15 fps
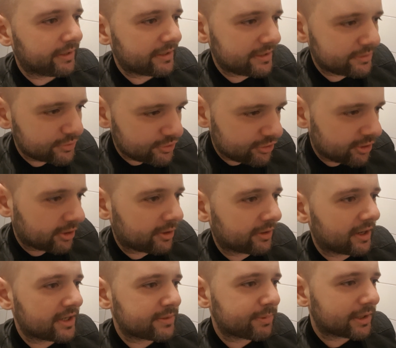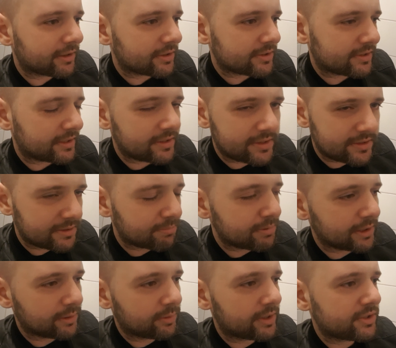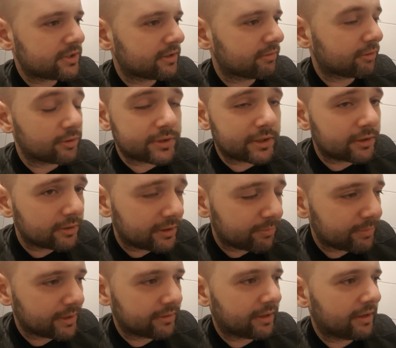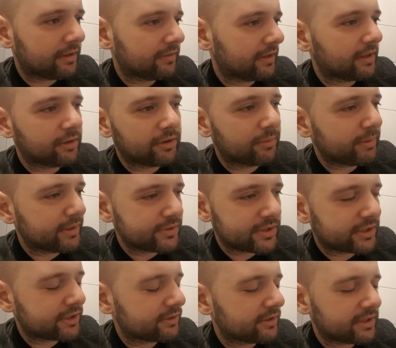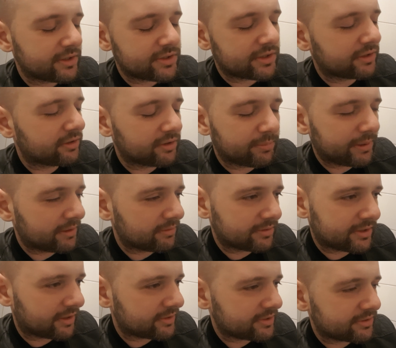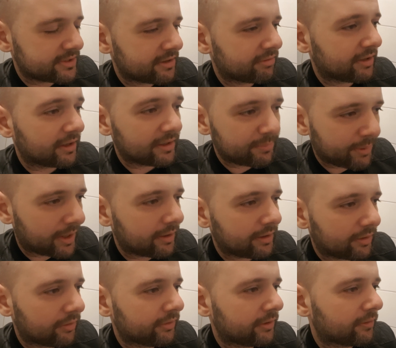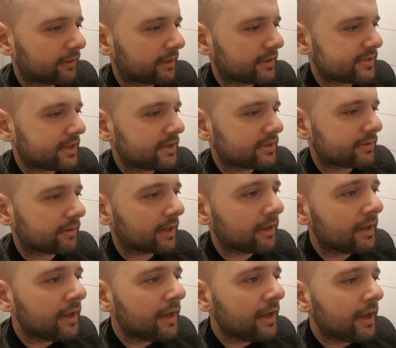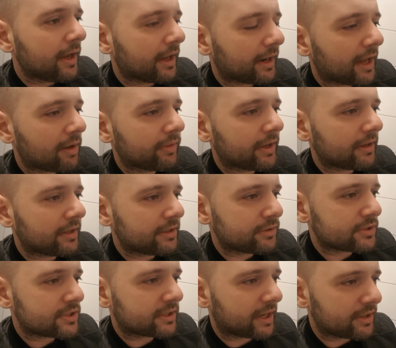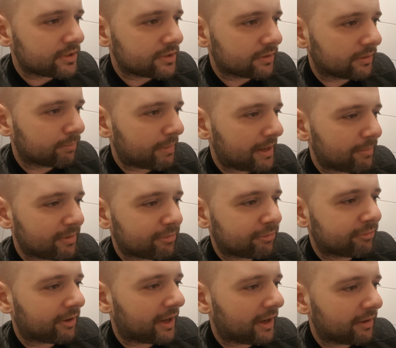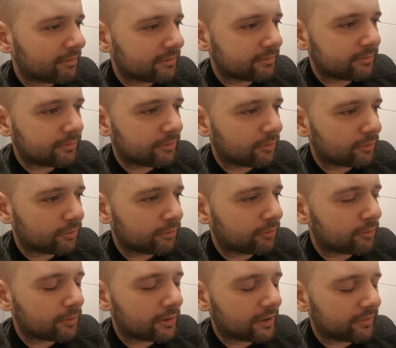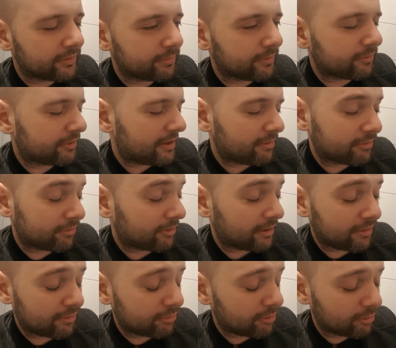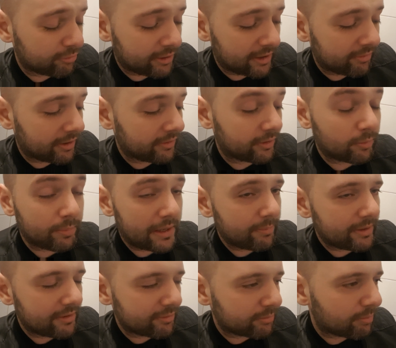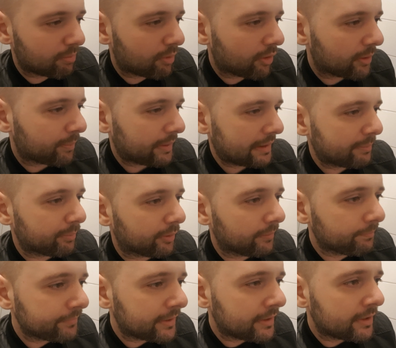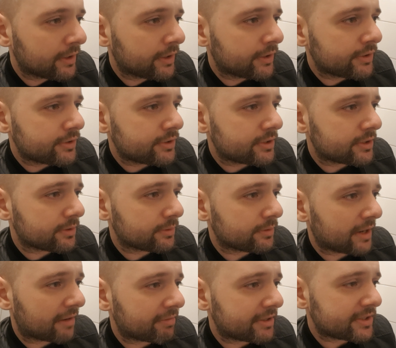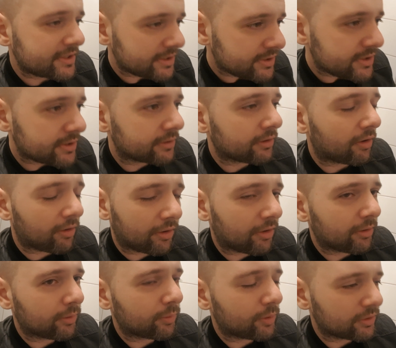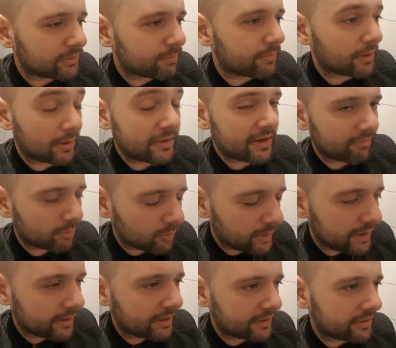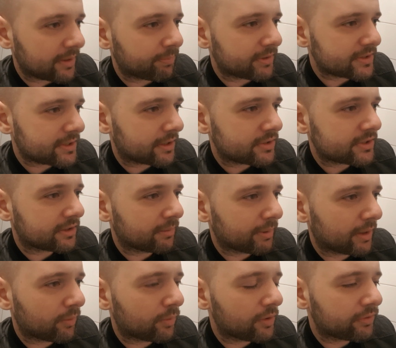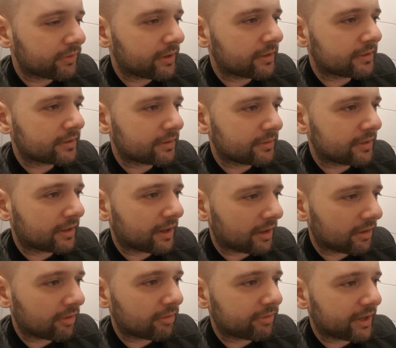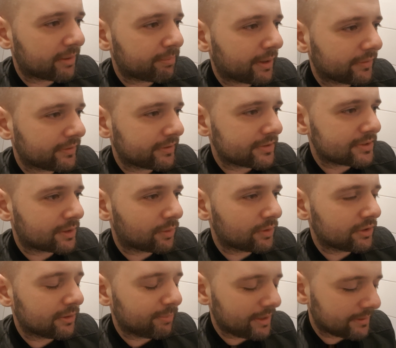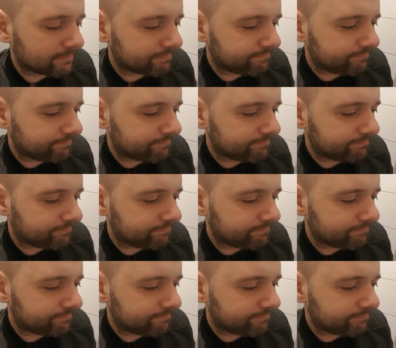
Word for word: They need to synchronize because this is a big question. Of course, it could have been anything. It could have been a security issue. It could have been tons of stuff, like depending on the organization, right? And now they need to schedule maybe five or four other, five, four or five other, maybe even more people, to have a decision on what, and have a really in-depth discussion about what that, the color of that button is going to be.